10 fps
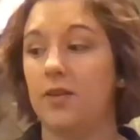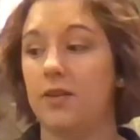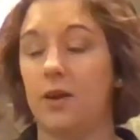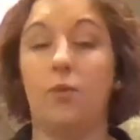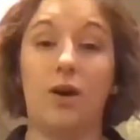
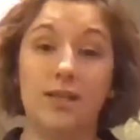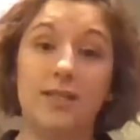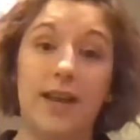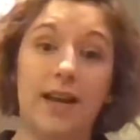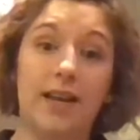that
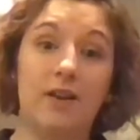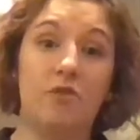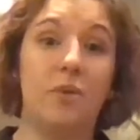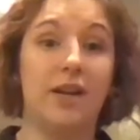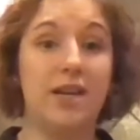was
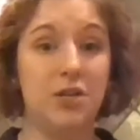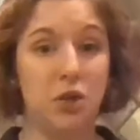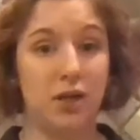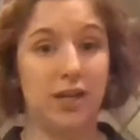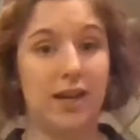negative, but he
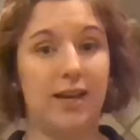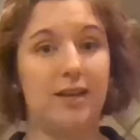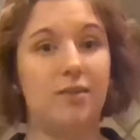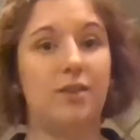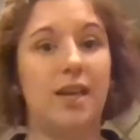took it
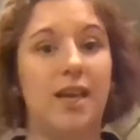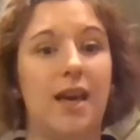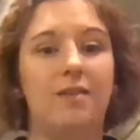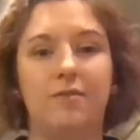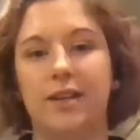negatively
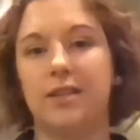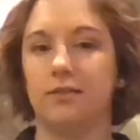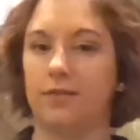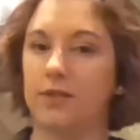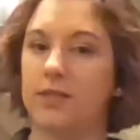and vice
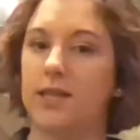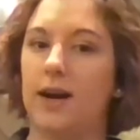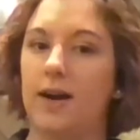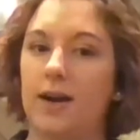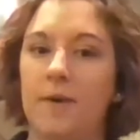
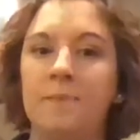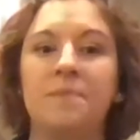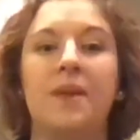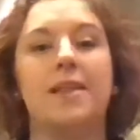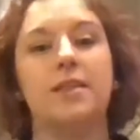versa,
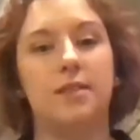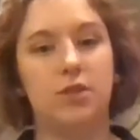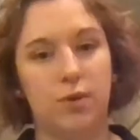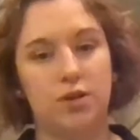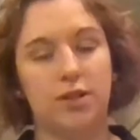and the
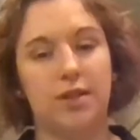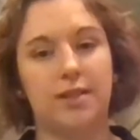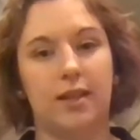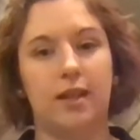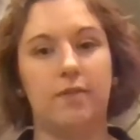situation
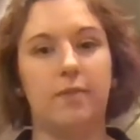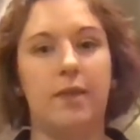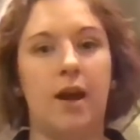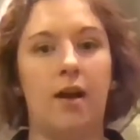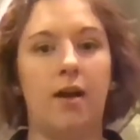escalated
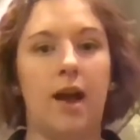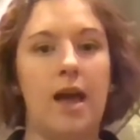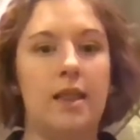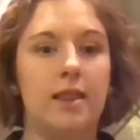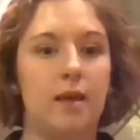from there,
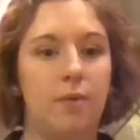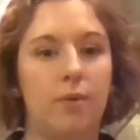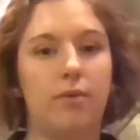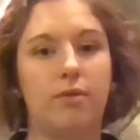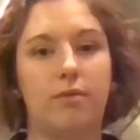and they
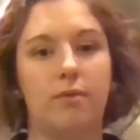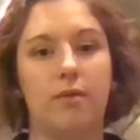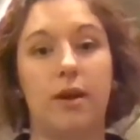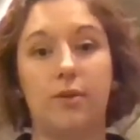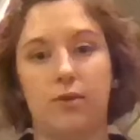both
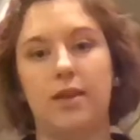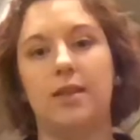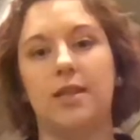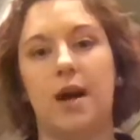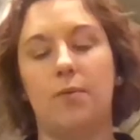
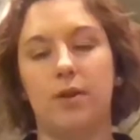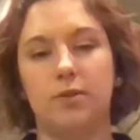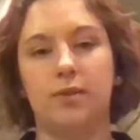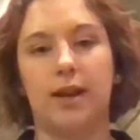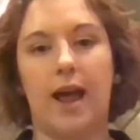agreed that that
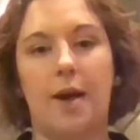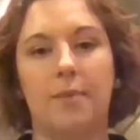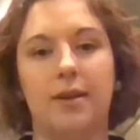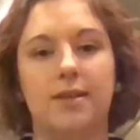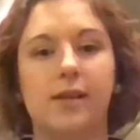was what had
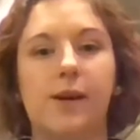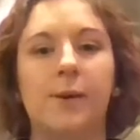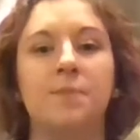happened,